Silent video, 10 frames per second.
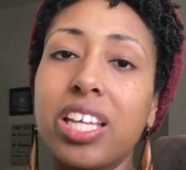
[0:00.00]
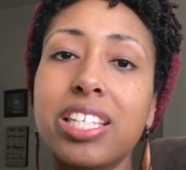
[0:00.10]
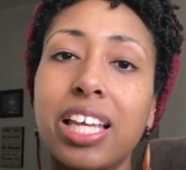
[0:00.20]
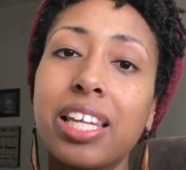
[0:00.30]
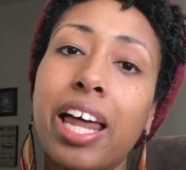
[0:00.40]

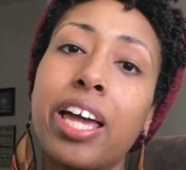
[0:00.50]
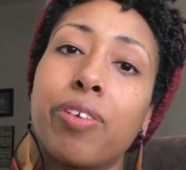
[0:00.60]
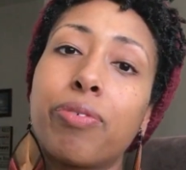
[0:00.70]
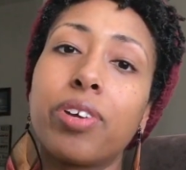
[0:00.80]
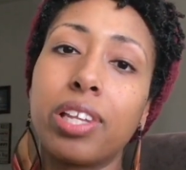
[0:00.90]
is a
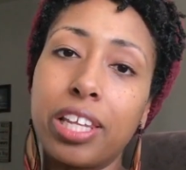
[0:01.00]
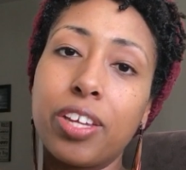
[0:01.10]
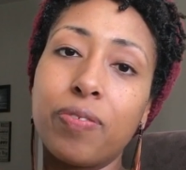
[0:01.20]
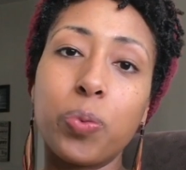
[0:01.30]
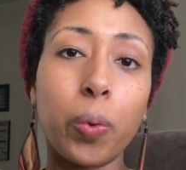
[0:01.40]
life
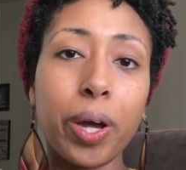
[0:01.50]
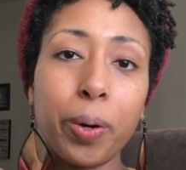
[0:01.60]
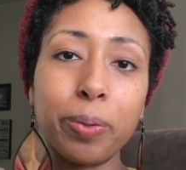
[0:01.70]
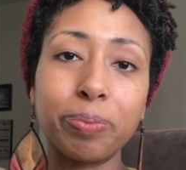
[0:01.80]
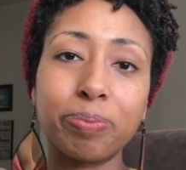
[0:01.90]
lived
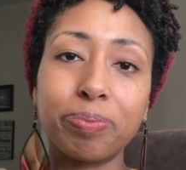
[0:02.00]
well."